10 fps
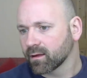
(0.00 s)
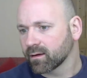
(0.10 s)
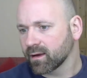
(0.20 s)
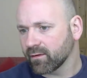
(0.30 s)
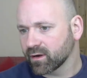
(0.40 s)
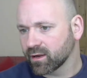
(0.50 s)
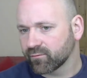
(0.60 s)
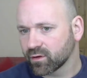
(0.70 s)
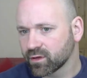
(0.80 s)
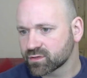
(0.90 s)
Navin,
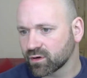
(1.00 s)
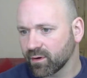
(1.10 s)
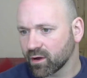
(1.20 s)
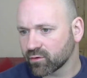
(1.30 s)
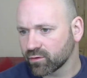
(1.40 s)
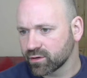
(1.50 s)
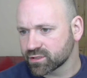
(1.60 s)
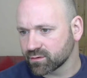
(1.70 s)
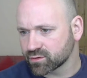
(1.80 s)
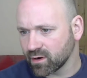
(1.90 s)
if you're talking about cruise
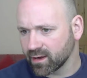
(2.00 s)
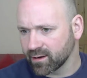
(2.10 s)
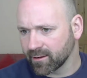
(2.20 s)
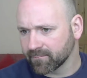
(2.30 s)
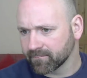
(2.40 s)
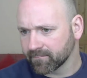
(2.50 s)
ship training,